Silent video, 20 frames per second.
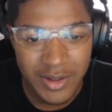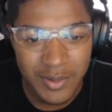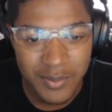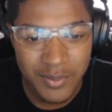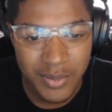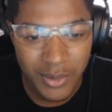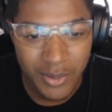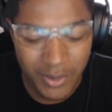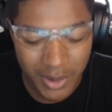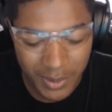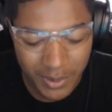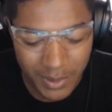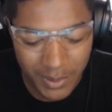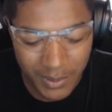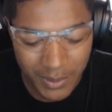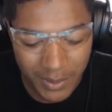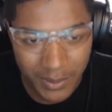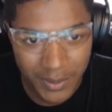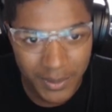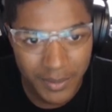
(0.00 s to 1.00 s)
But wait, wait,
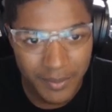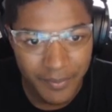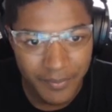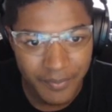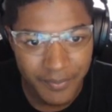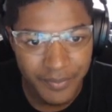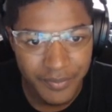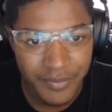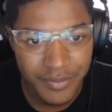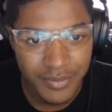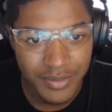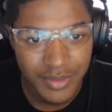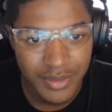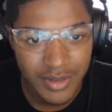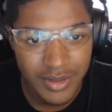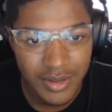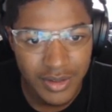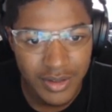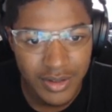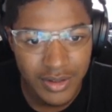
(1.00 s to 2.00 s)
wait,
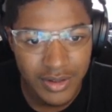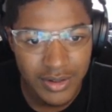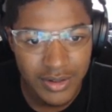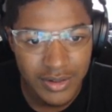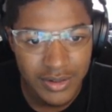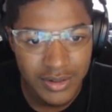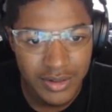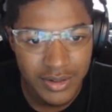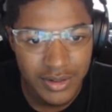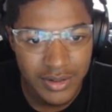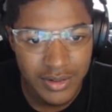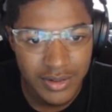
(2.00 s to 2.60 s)
wait. Hold